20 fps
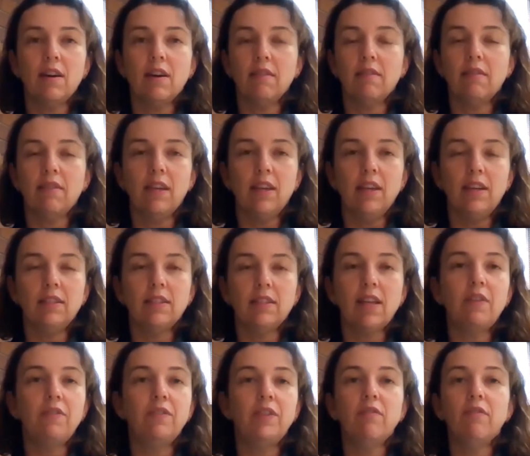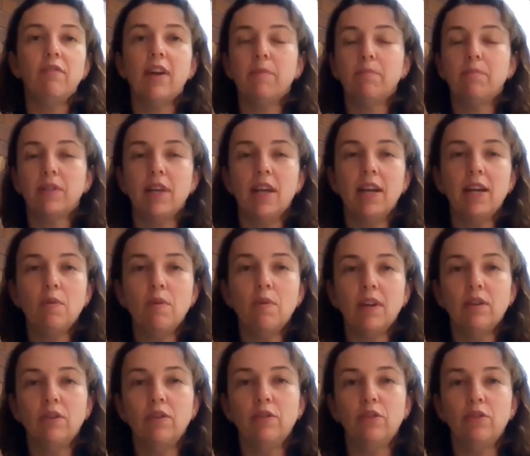the safety reps,
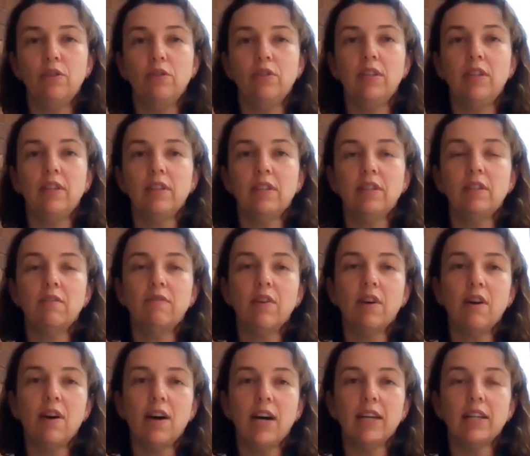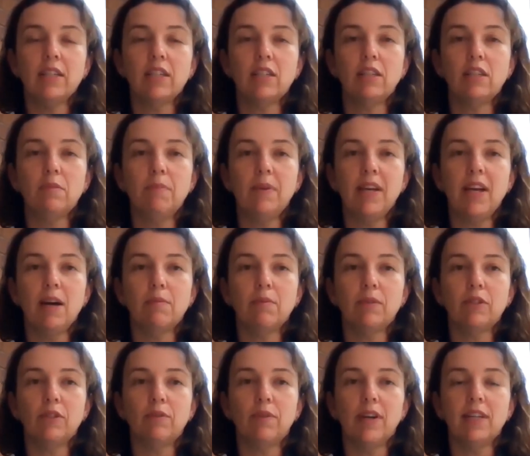anyone who's using this device to be
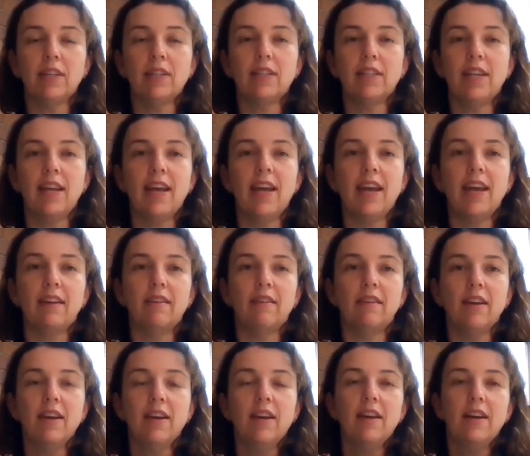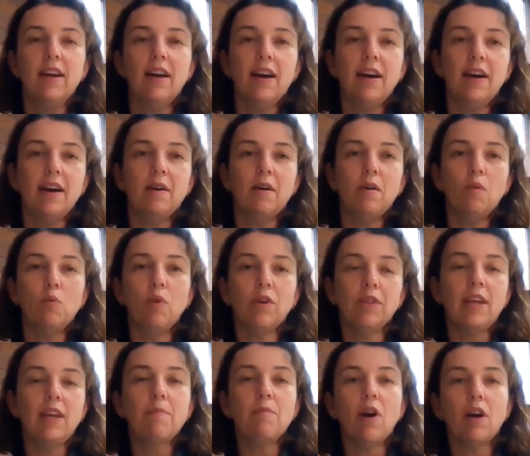able to understand what
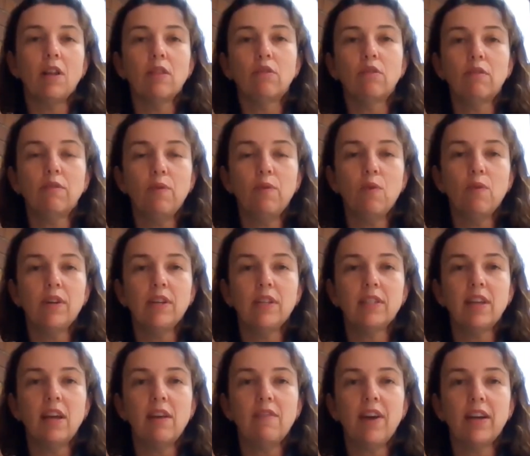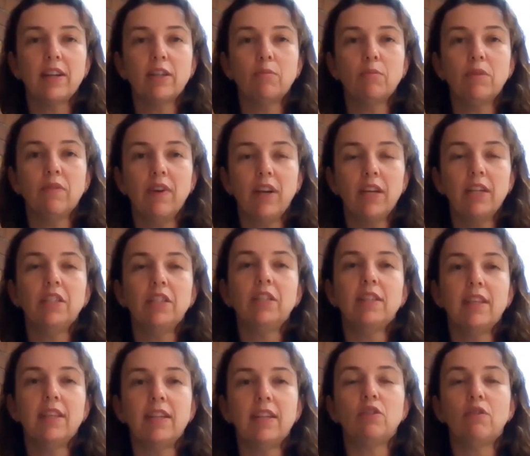they might look for in a safe act observation
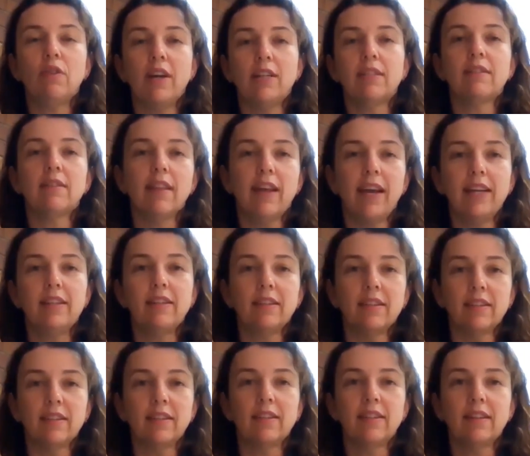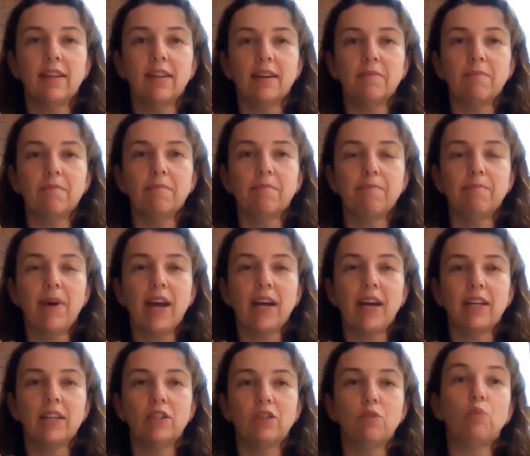and then translate it
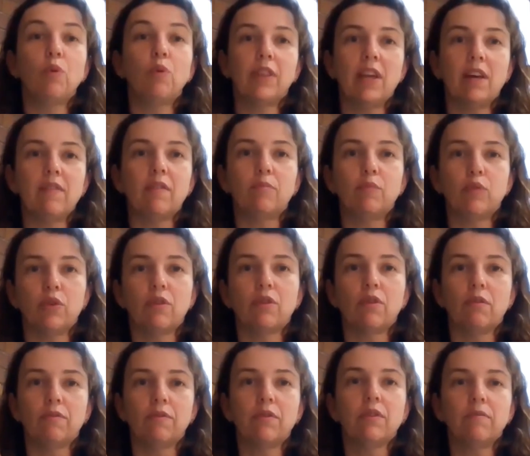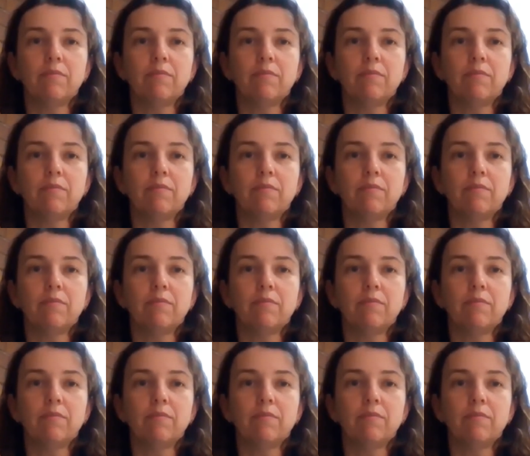back into what they've observed.